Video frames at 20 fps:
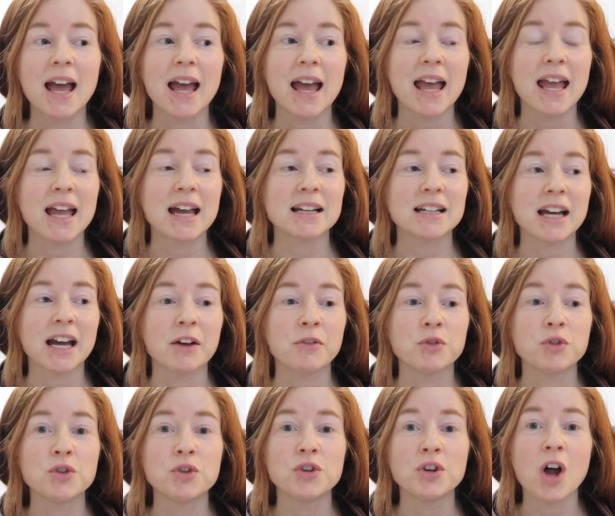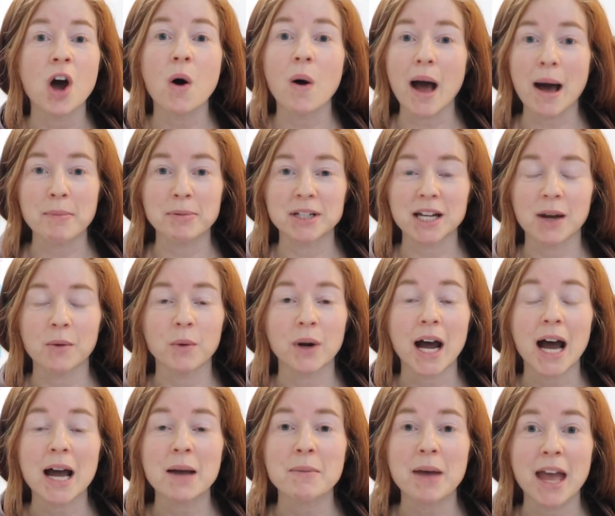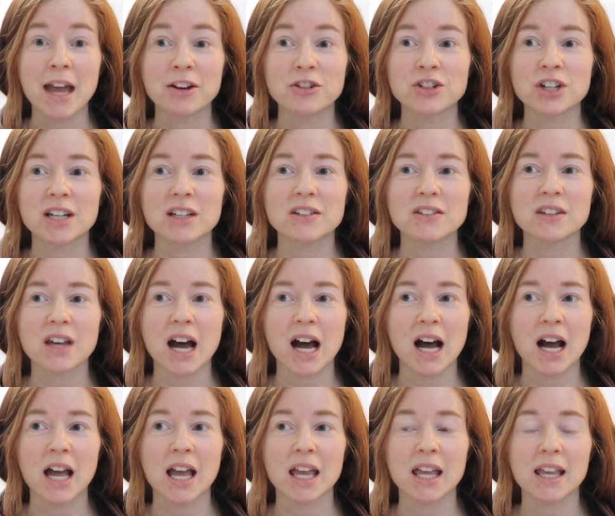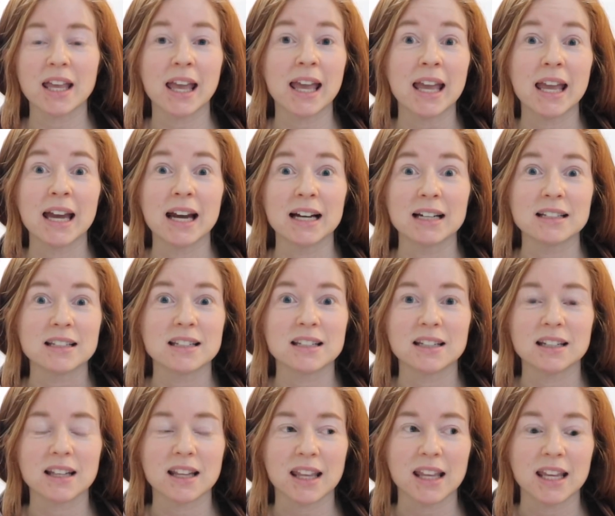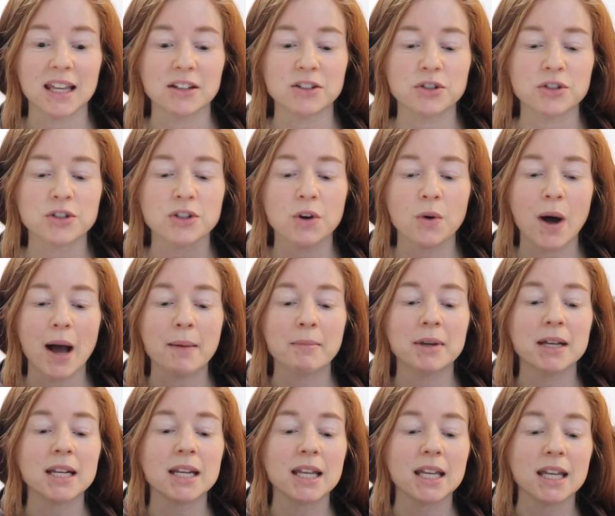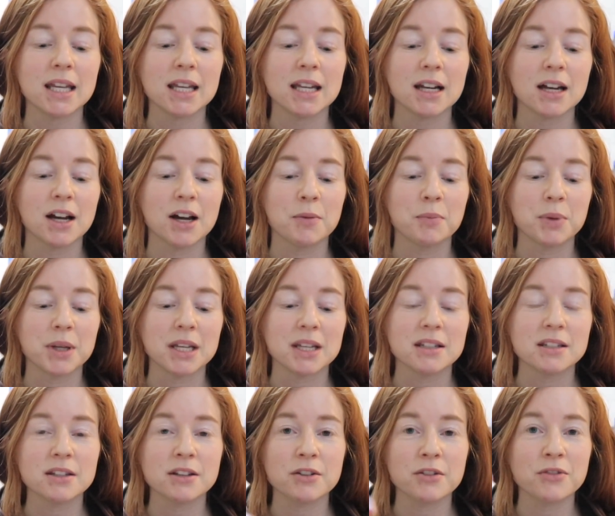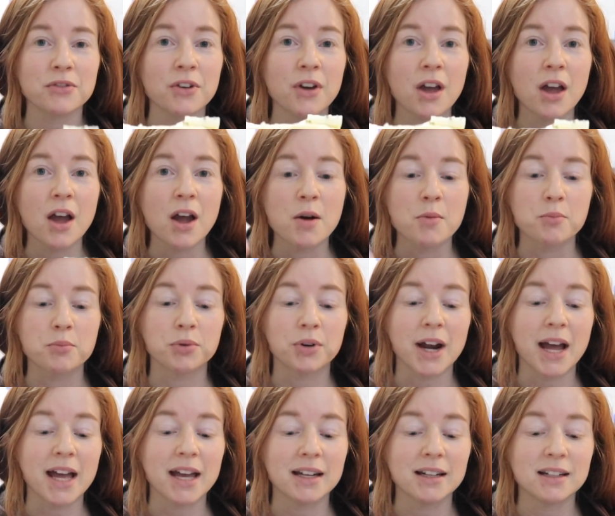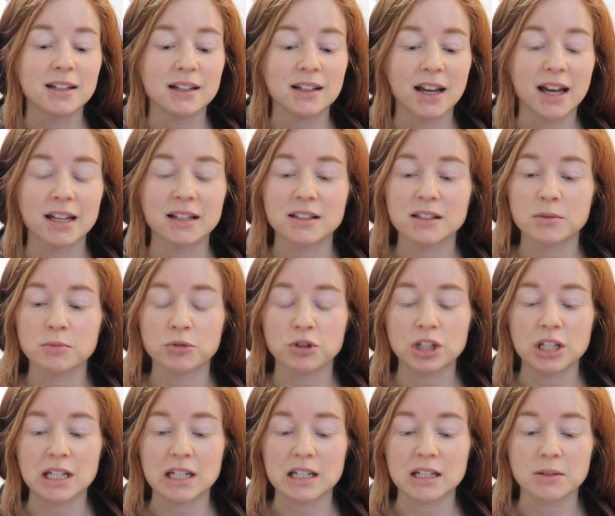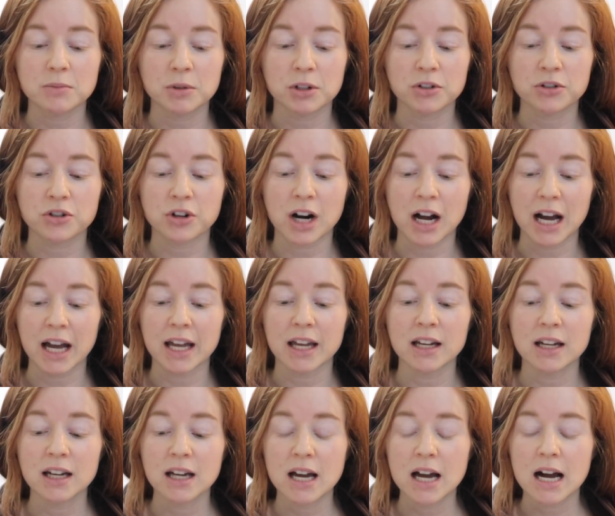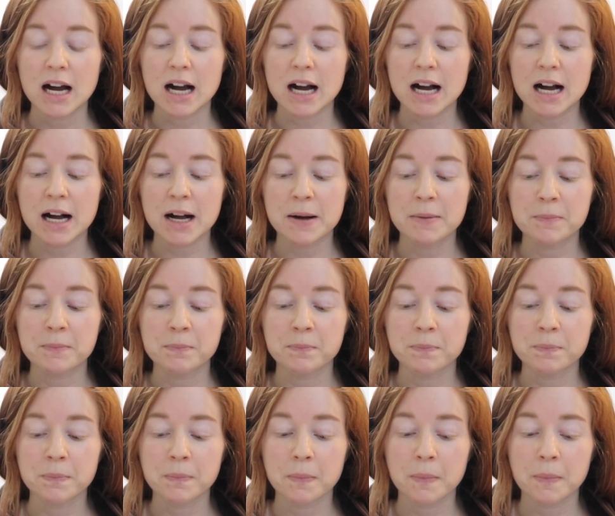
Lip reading: and I have no appetite. When I'm anxious, I can't eat. So I'm gonna eat a piece of bread and some cheese. I'm gonna try. The